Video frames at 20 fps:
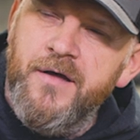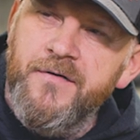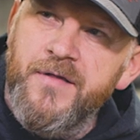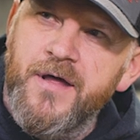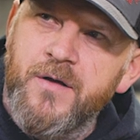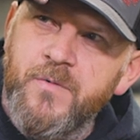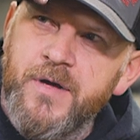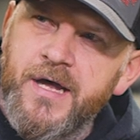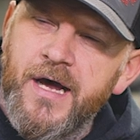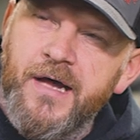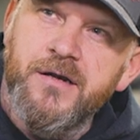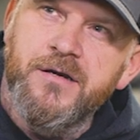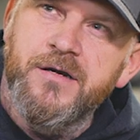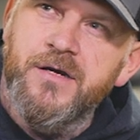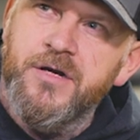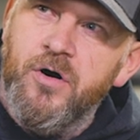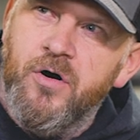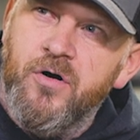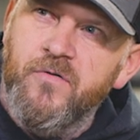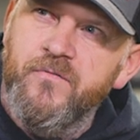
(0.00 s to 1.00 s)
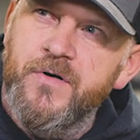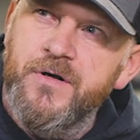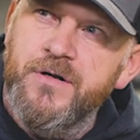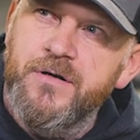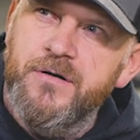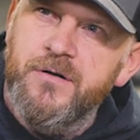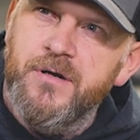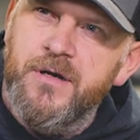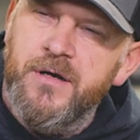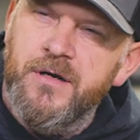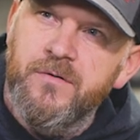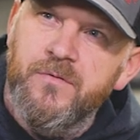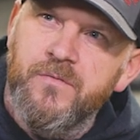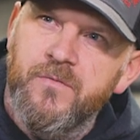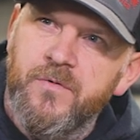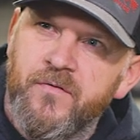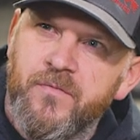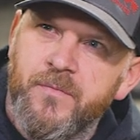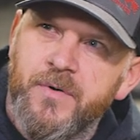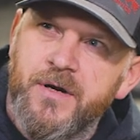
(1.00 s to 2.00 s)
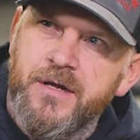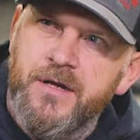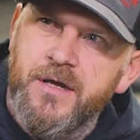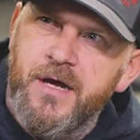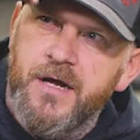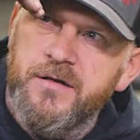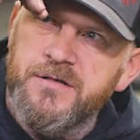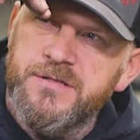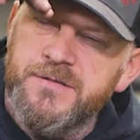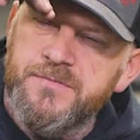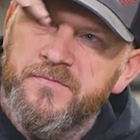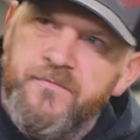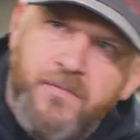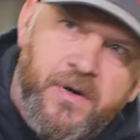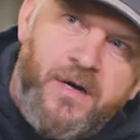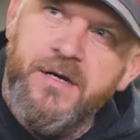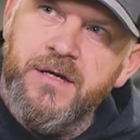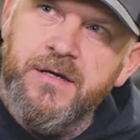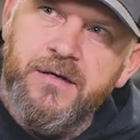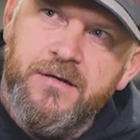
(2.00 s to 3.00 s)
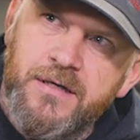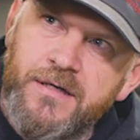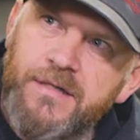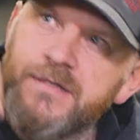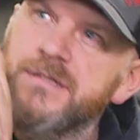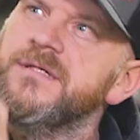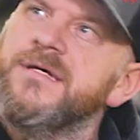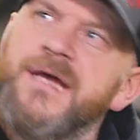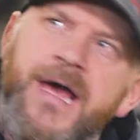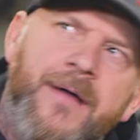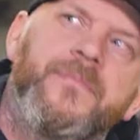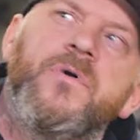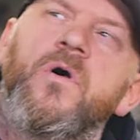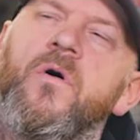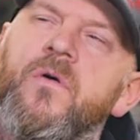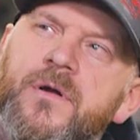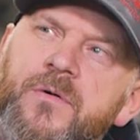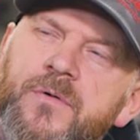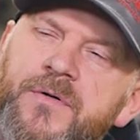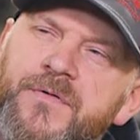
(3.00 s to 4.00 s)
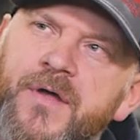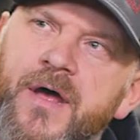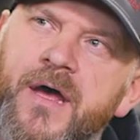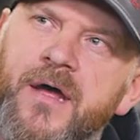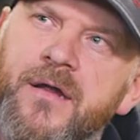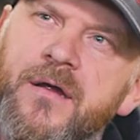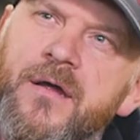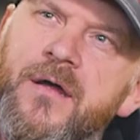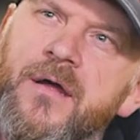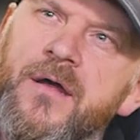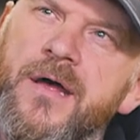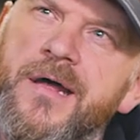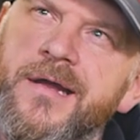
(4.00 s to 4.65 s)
And then we got into COVID and everybody got some money and they just kept going with that.